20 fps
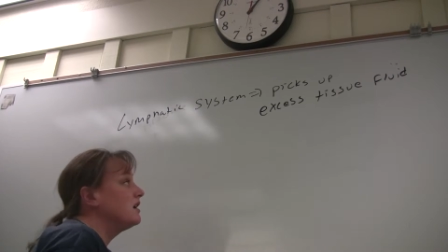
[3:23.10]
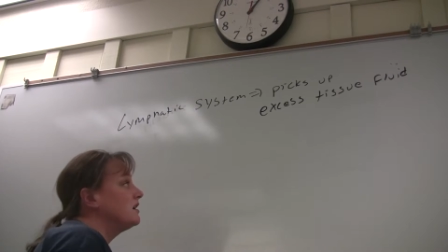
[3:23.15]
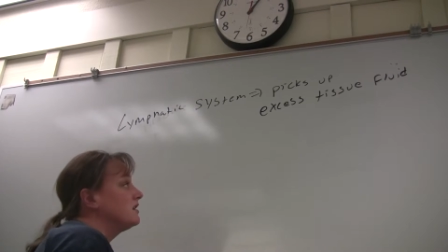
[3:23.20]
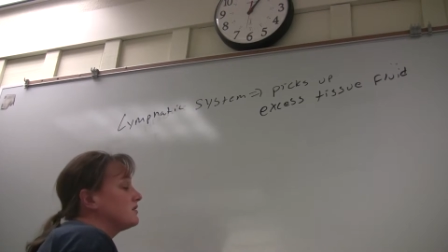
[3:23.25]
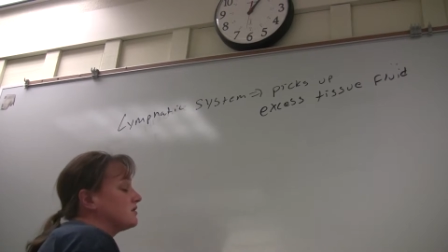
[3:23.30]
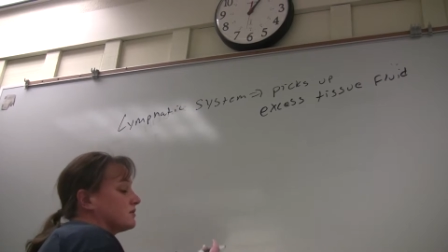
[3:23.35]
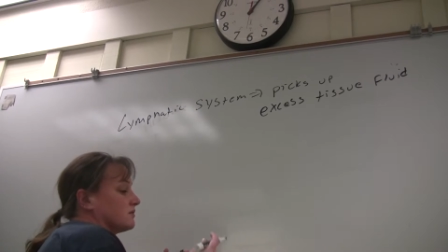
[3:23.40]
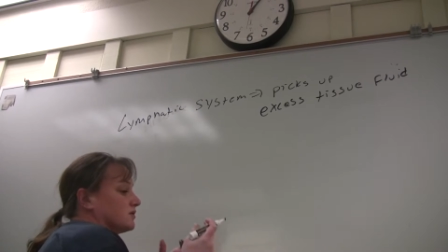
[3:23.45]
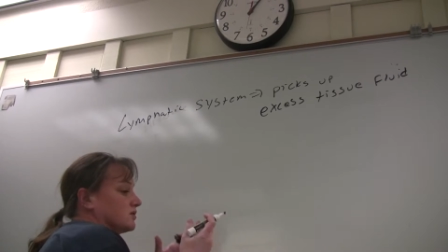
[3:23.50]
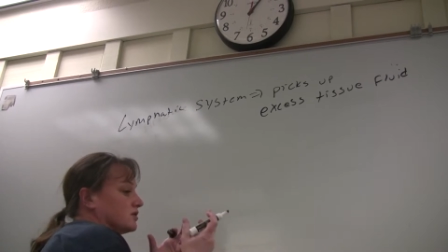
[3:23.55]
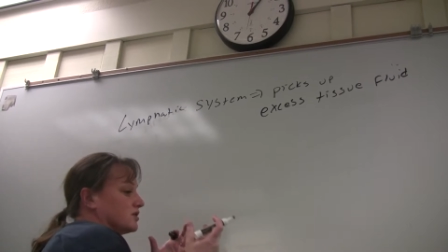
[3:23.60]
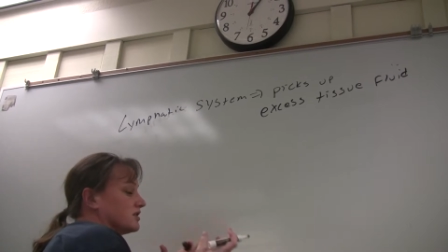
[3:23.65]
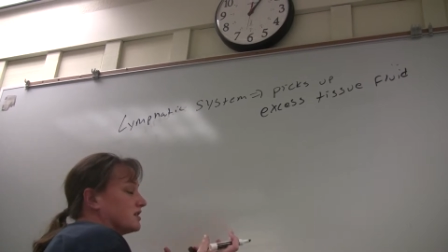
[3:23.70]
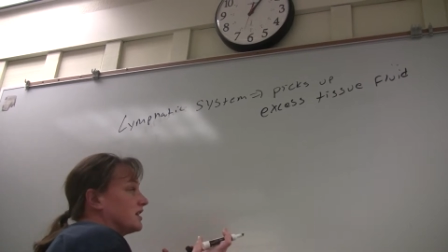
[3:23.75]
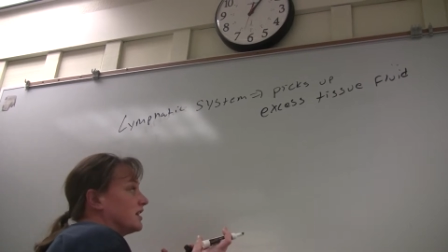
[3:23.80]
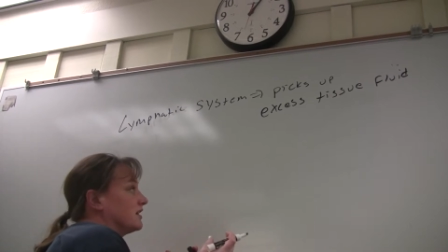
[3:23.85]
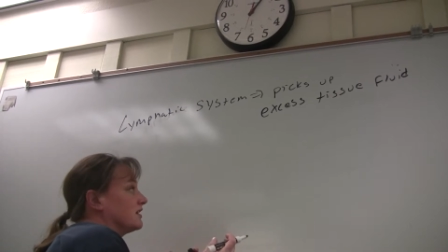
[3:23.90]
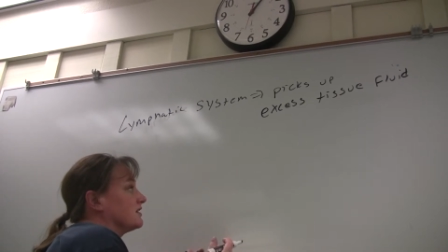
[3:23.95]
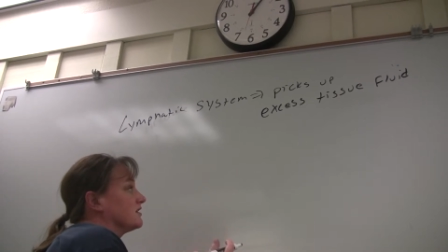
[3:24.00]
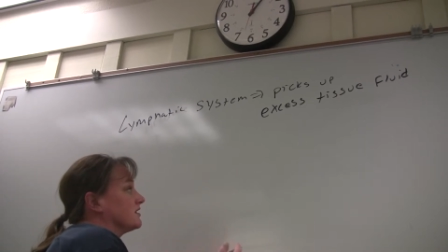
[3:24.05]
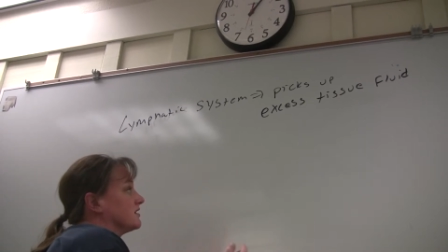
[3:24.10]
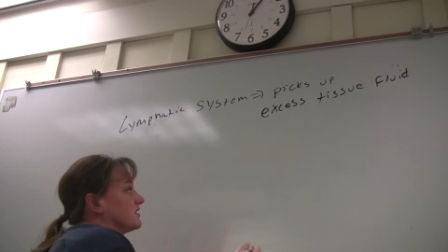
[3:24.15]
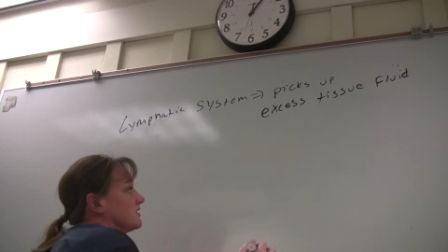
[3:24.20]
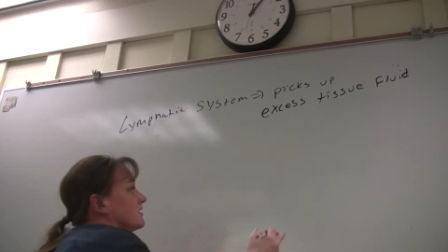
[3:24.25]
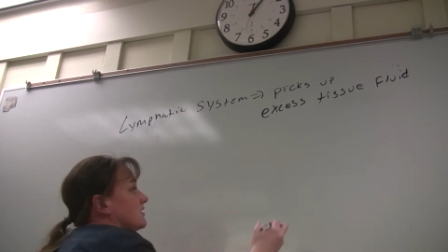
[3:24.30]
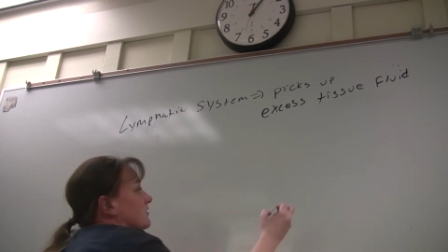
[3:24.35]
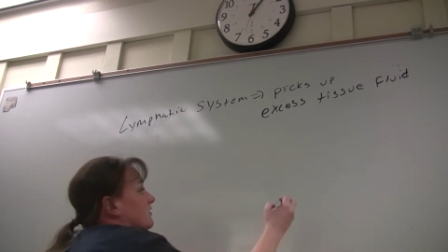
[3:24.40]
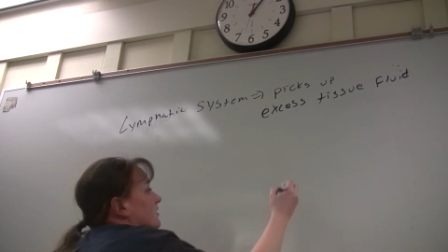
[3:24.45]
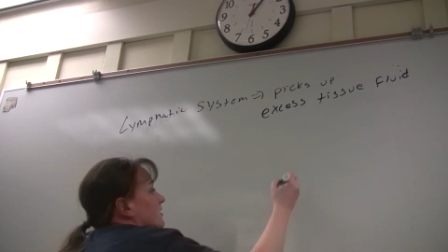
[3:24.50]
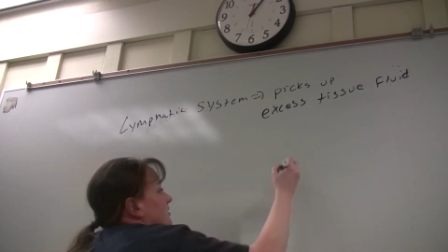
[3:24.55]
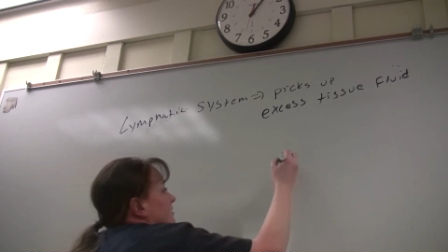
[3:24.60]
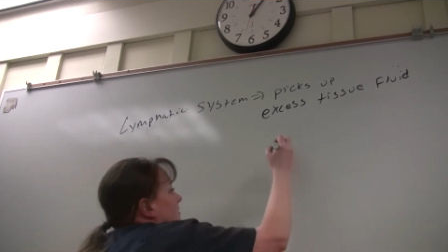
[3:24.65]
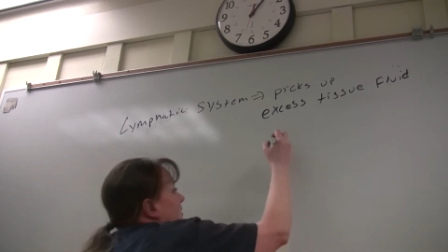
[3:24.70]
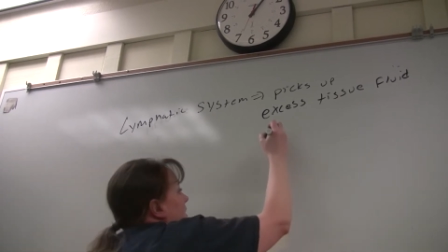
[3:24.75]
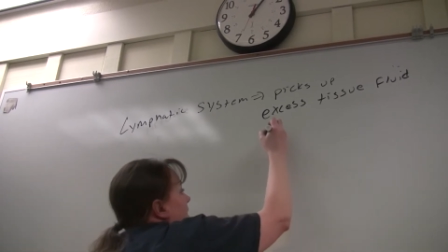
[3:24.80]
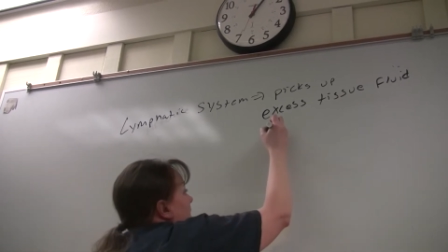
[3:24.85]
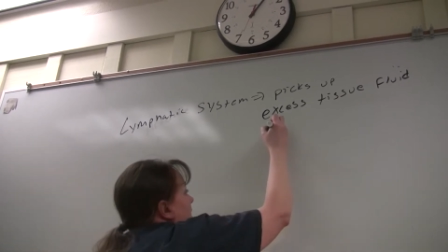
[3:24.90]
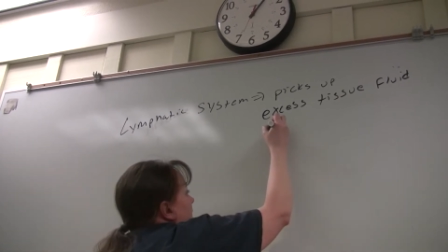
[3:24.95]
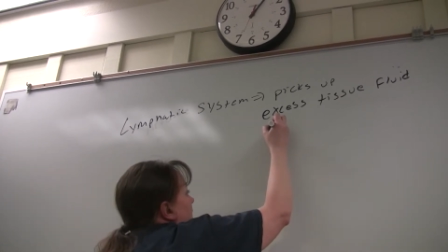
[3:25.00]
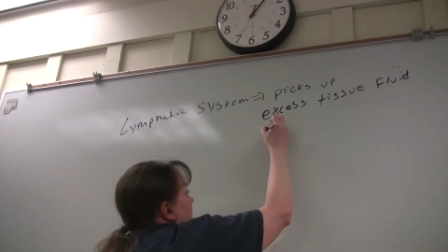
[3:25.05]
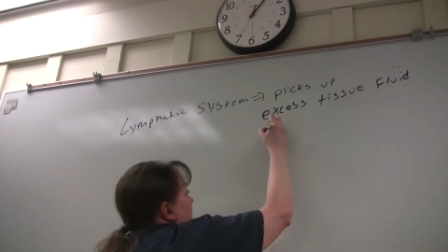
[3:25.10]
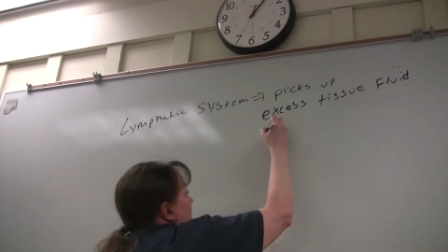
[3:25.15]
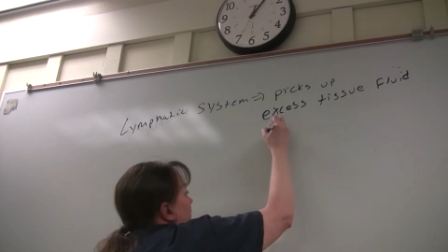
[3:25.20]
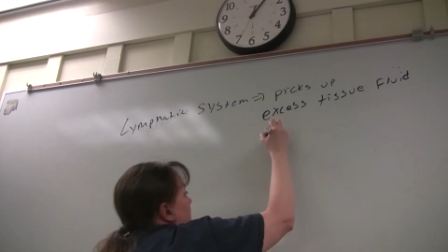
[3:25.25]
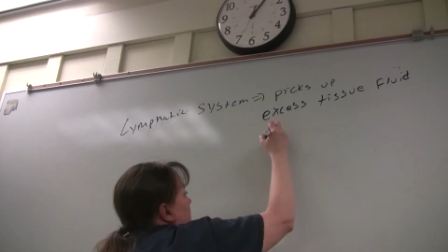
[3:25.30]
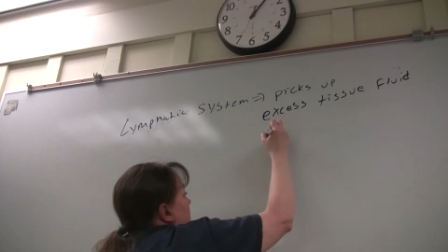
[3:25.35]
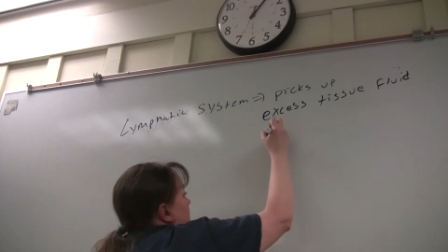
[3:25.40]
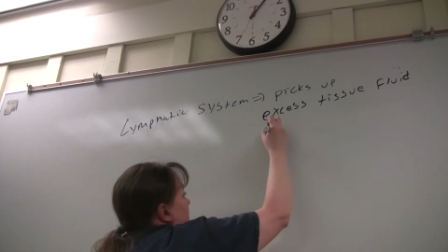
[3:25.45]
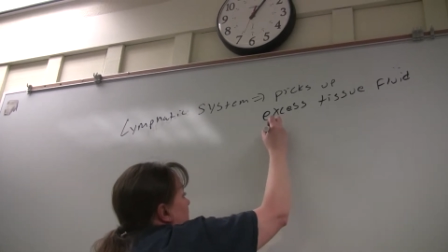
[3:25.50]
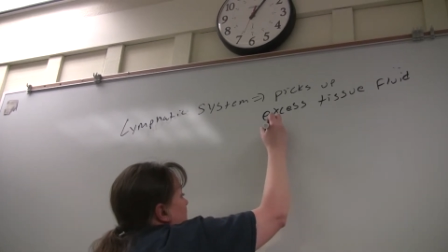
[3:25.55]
So it's just kind of sitting there, and the